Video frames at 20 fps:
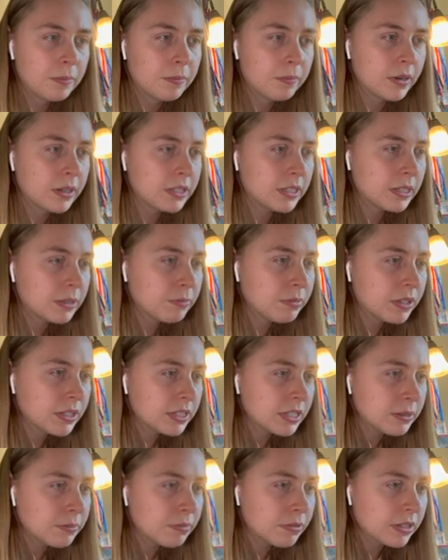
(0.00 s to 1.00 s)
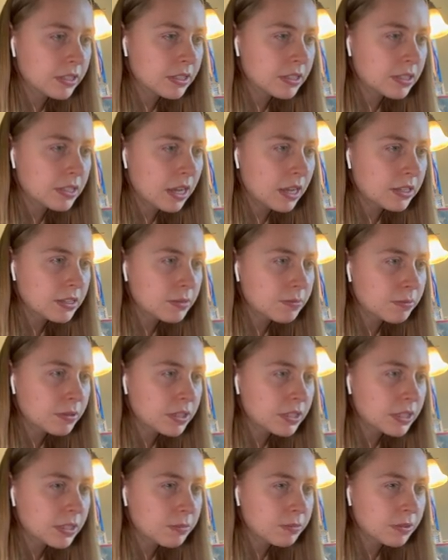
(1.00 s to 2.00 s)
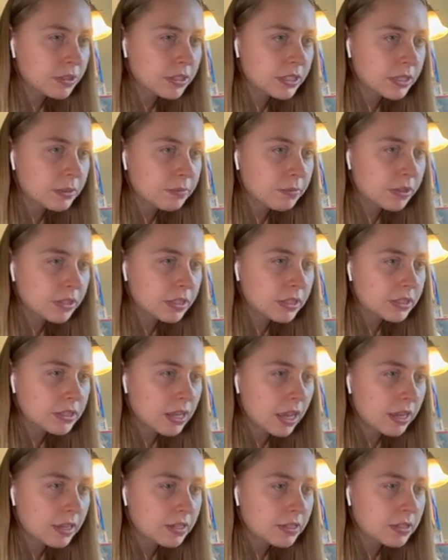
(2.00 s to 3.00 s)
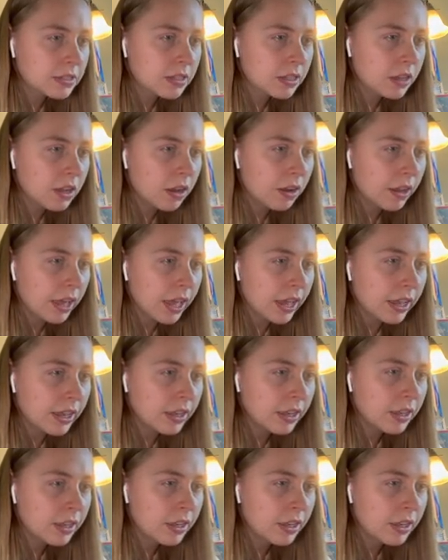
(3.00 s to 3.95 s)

pretty, pretty princess, pretty, pretty princess. Okay,